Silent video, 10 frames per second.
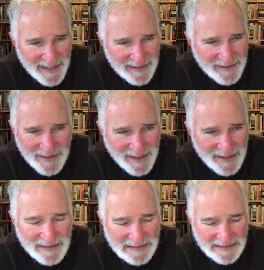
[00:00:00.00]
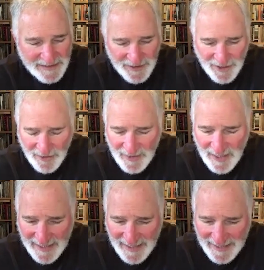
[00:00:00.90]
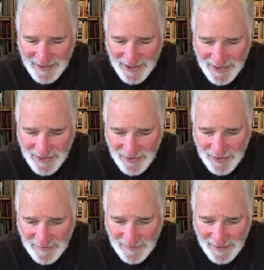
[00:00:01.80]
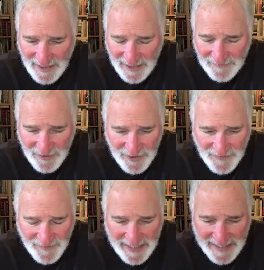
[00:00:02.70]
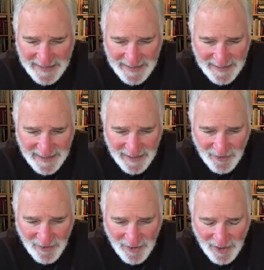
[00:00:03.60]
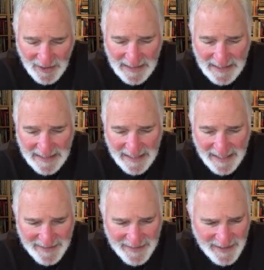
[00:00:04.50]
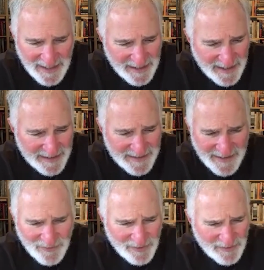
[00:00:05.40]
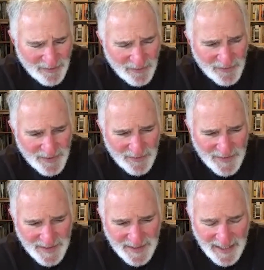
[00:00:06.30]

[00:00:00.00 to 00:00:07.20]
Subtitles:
and, I just couldn't at first find it at all. And then I said, well, who's this